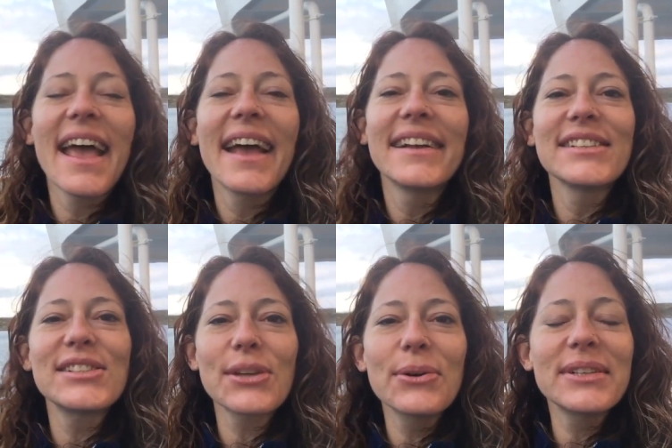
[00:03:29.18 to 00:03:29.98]
and
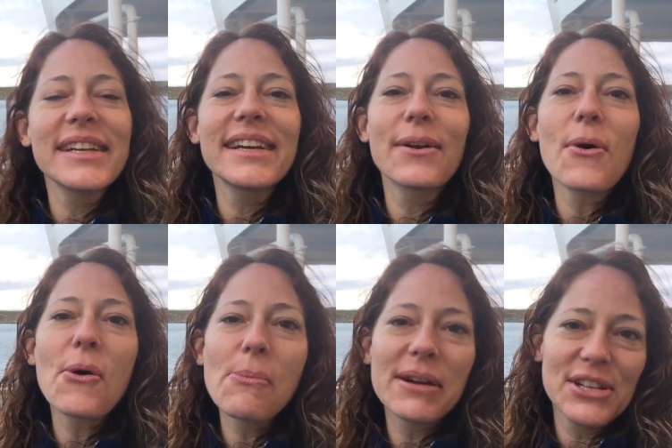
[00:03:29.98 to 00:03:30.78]
so did a
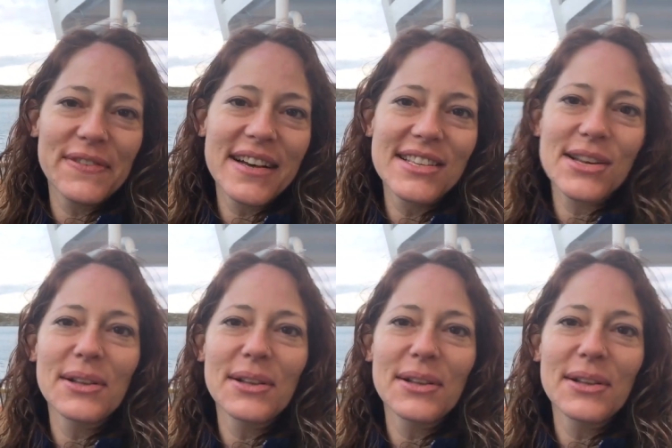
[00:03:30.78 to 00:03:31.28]
whole bunch of us